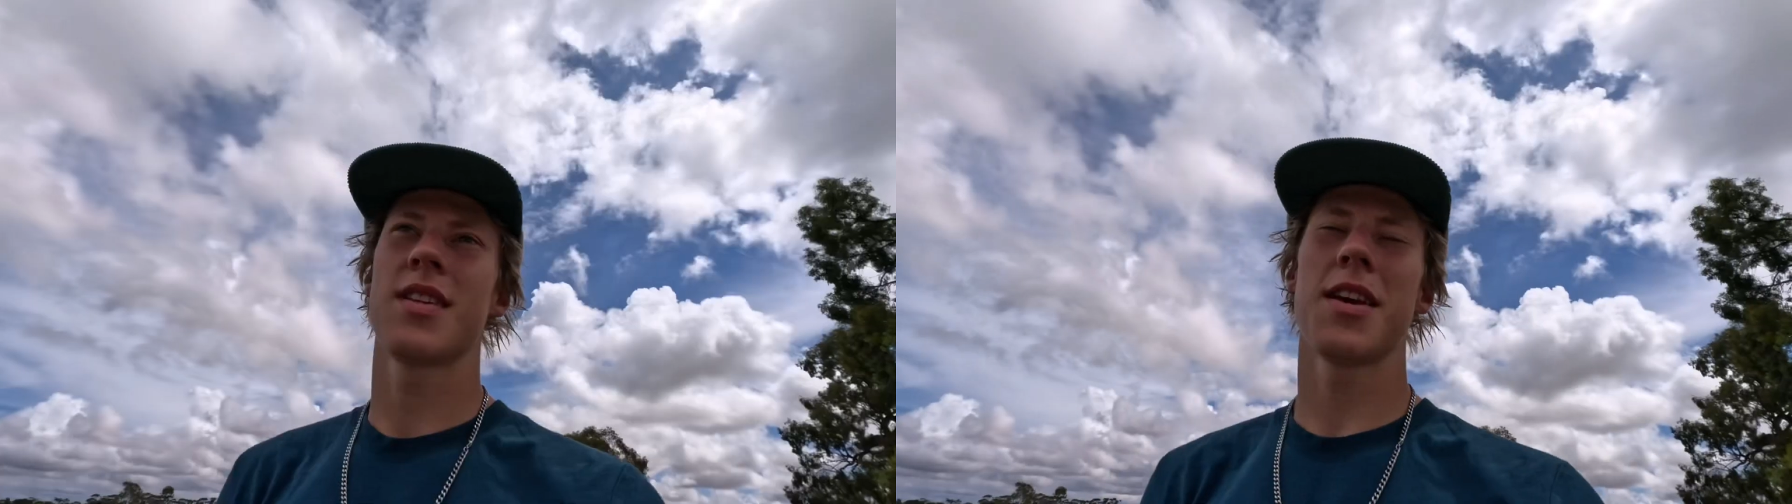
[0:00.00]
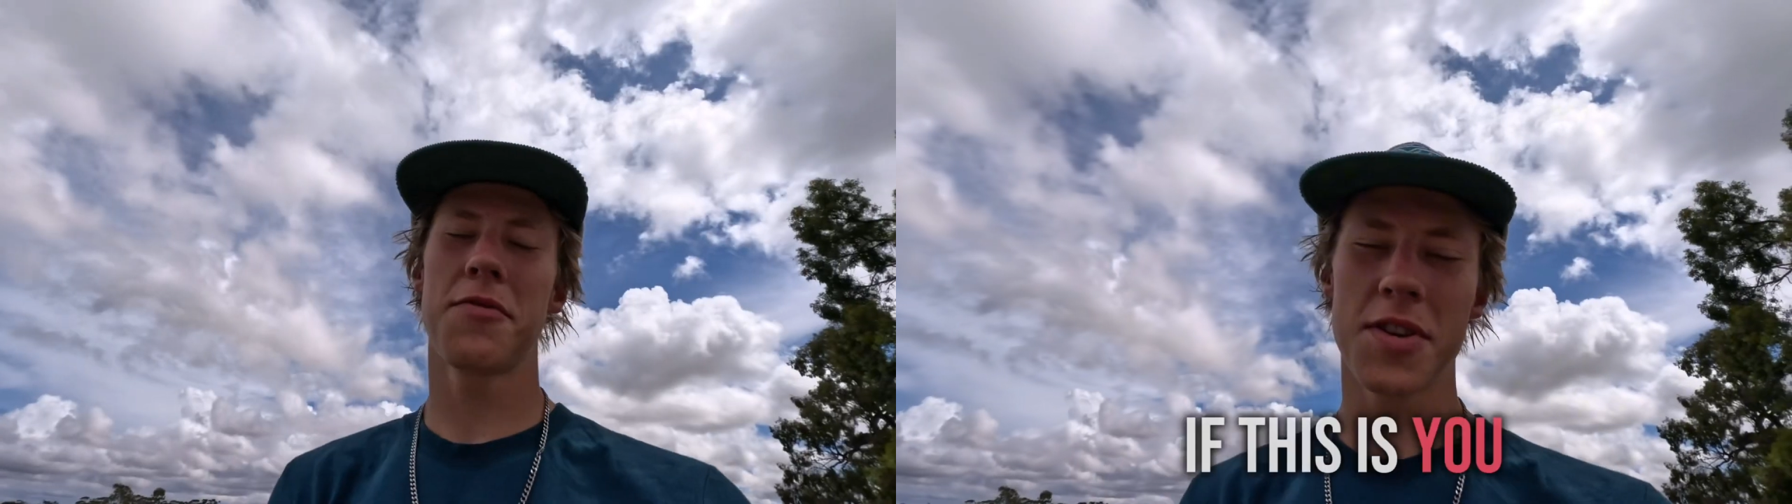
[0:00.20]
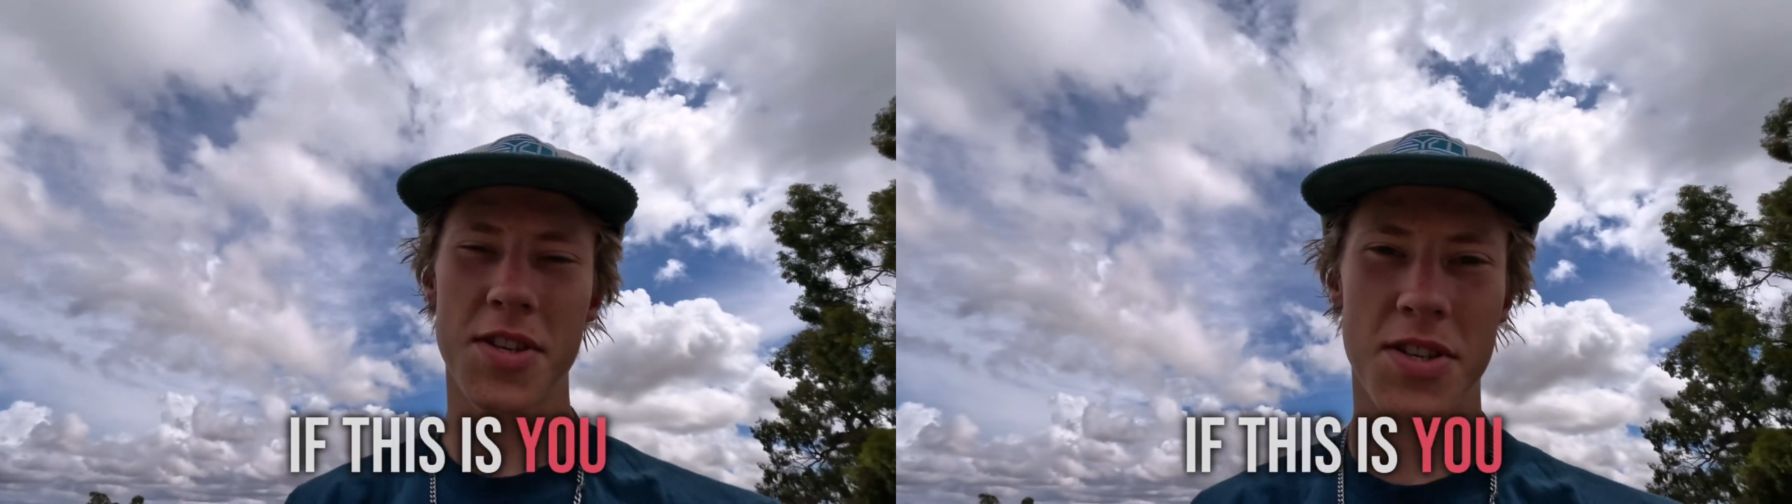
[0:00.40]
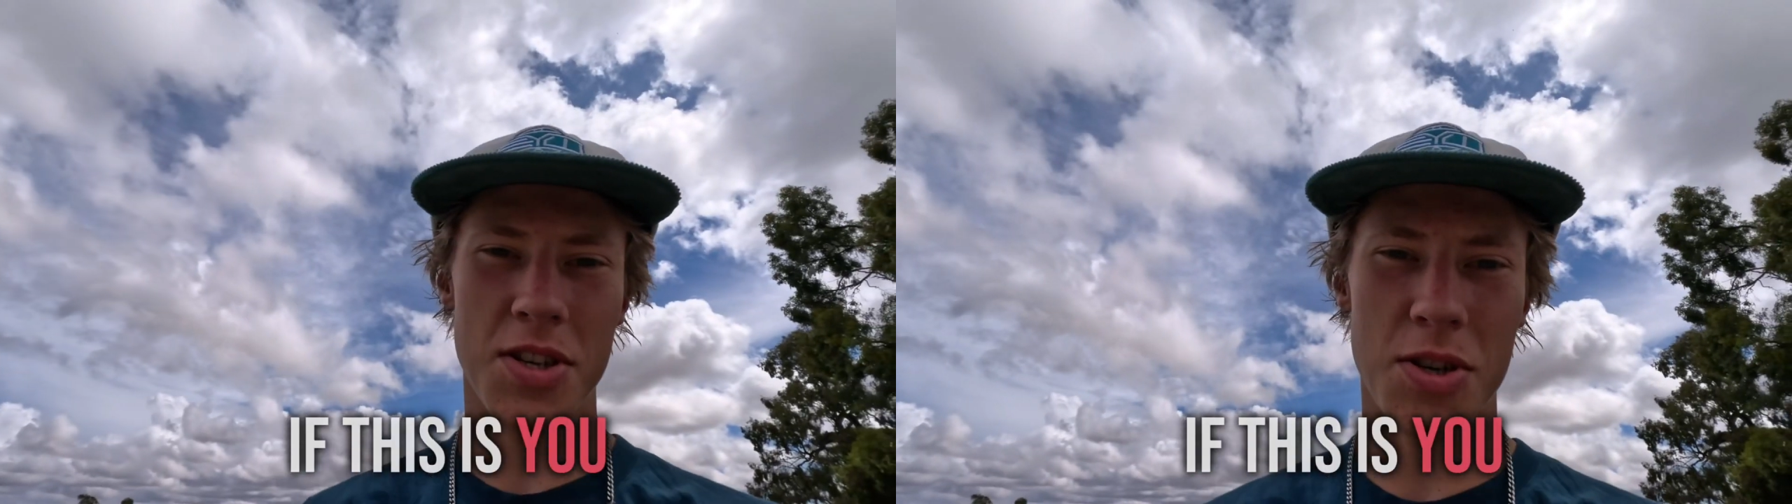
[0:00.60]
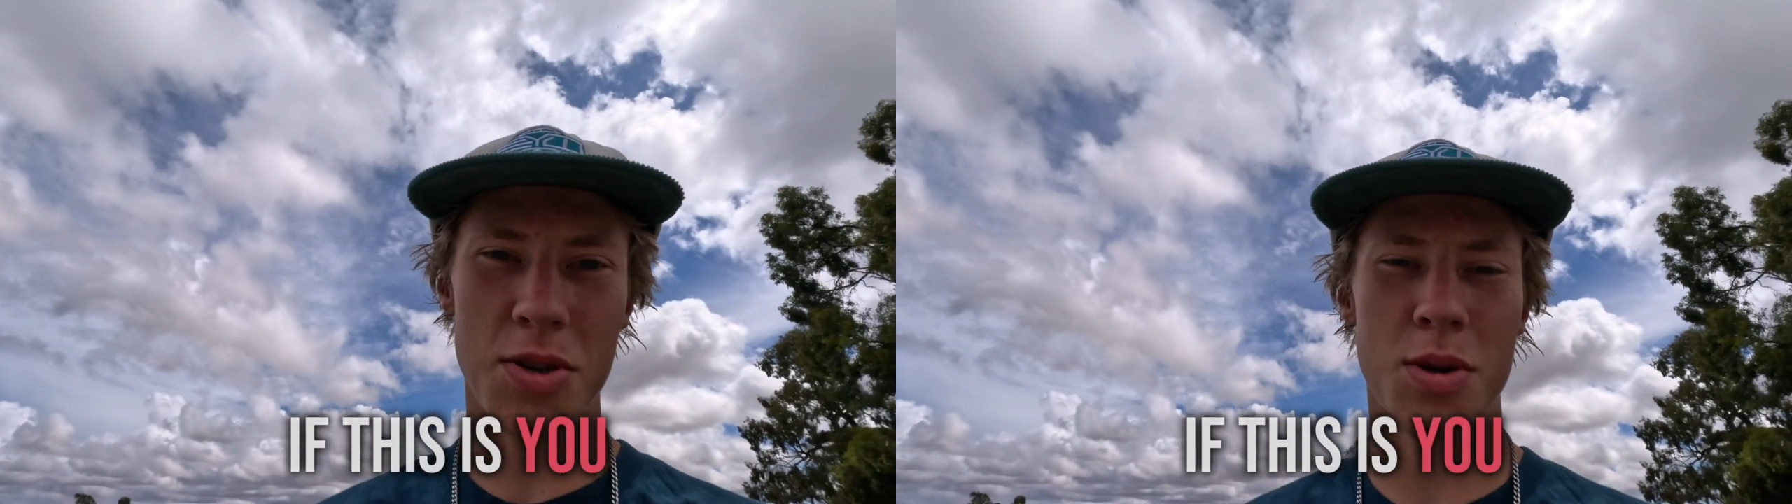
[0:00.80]
If this is
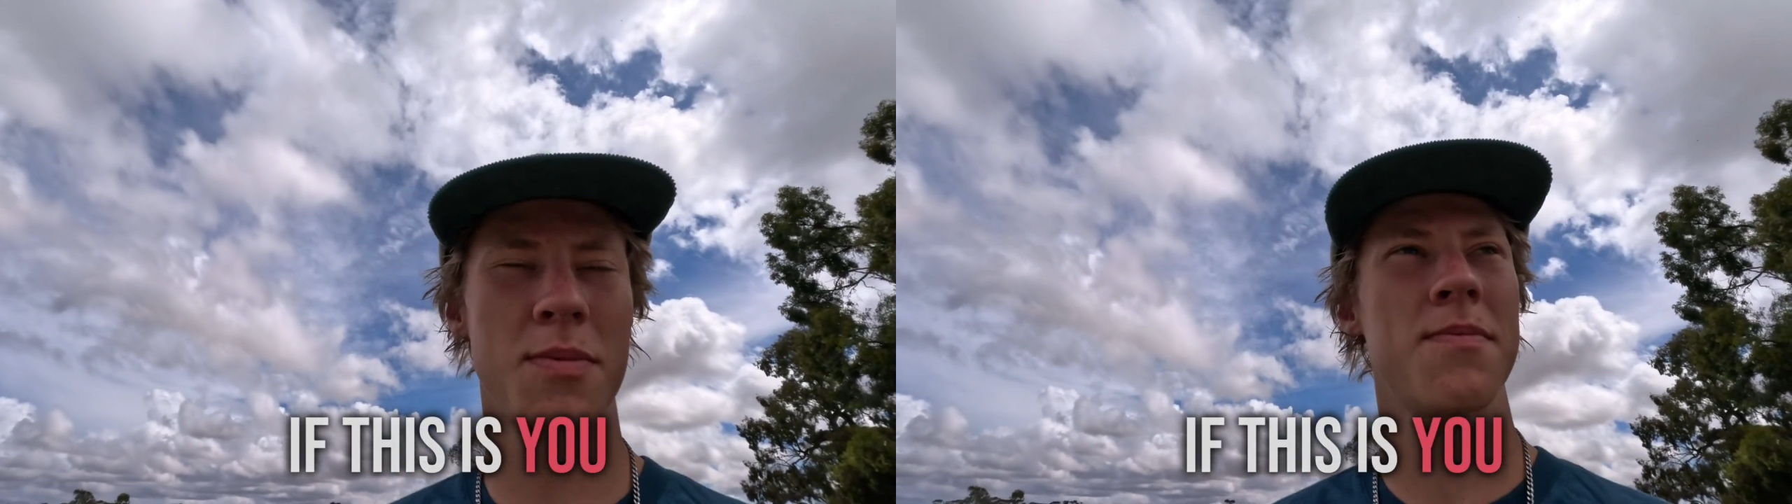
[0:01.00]
you,